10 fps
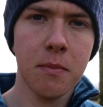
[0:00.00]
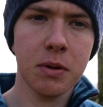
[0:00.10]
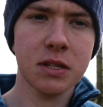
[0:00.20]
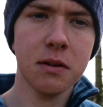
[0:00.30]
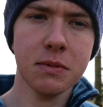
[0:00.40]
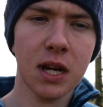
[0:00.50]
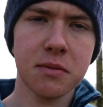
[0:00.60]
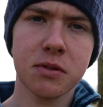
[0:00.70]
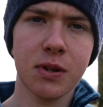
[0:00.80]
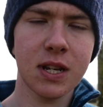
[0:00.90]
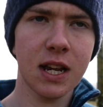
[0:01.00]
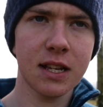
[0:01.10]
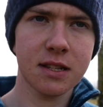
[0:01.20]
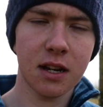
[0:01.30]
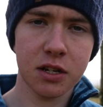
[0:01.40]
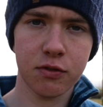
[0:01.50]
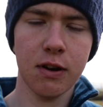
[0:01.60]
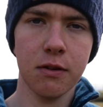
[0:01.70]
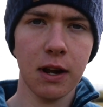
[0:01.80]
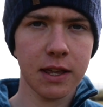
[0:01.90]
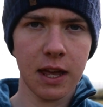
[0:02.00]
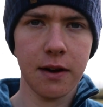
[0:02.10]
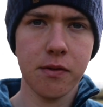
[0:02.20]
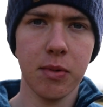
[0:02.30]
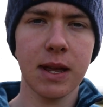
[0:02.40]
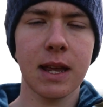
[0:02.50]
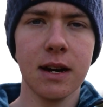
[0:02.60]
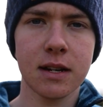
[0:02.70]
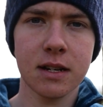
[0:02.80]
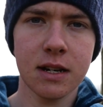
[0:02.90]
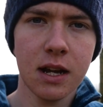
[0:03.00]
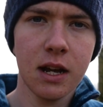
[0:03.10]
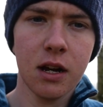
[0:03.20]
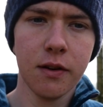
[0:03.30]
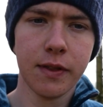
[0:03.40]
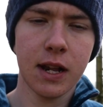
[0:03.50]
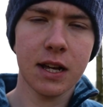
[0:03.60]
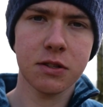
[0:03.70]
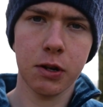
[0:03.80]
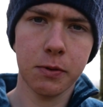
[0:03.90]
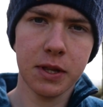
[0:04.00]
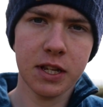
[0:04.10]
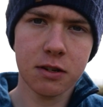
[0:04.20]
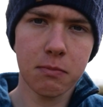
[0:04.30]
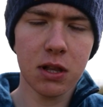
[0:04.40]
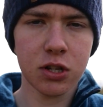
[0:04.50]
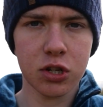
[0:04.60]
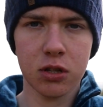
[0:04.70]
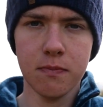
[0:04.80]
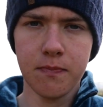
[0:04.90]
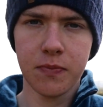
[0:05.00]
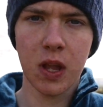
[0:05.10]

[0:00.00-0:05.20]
But sometimes when dahlias start to grow, like they have in my garden over the last week, we'll need to mulch them,